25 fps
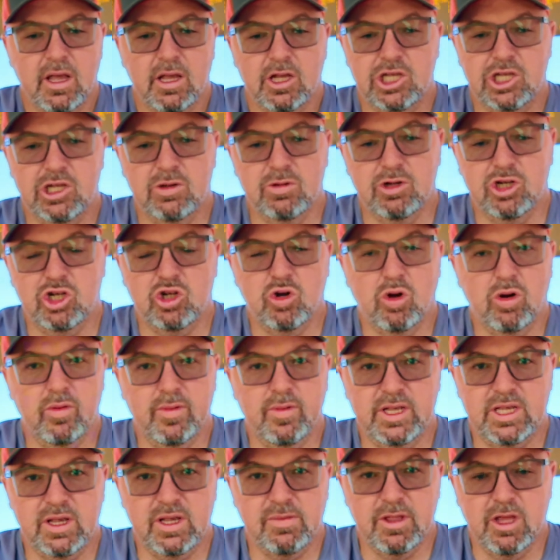she was showing
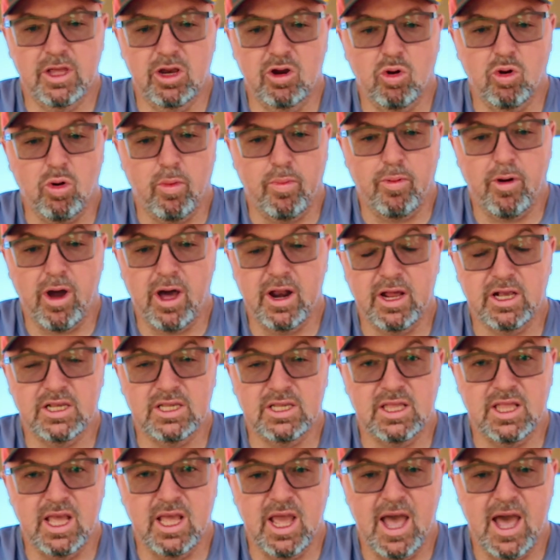me some of the newer
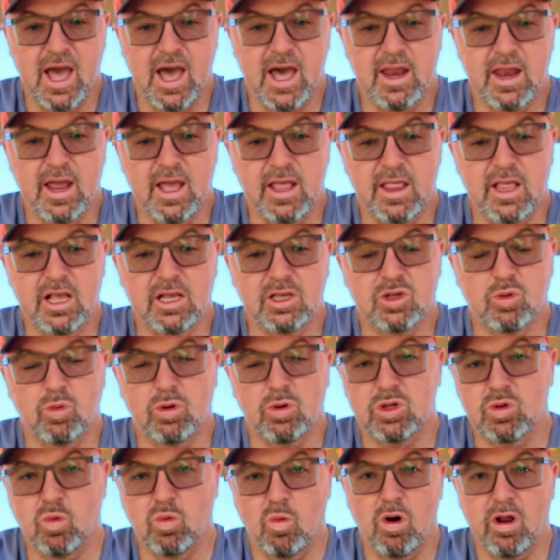products that they had, and this
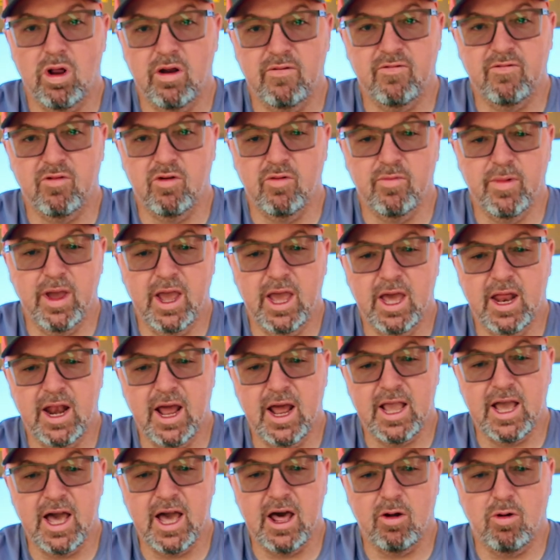was one of them, and
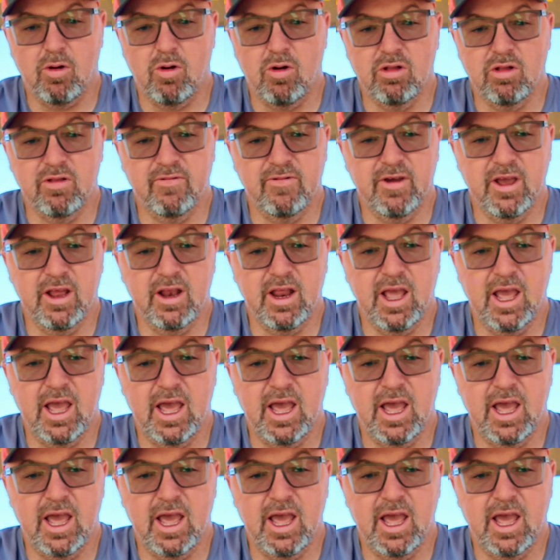I got a hold of it,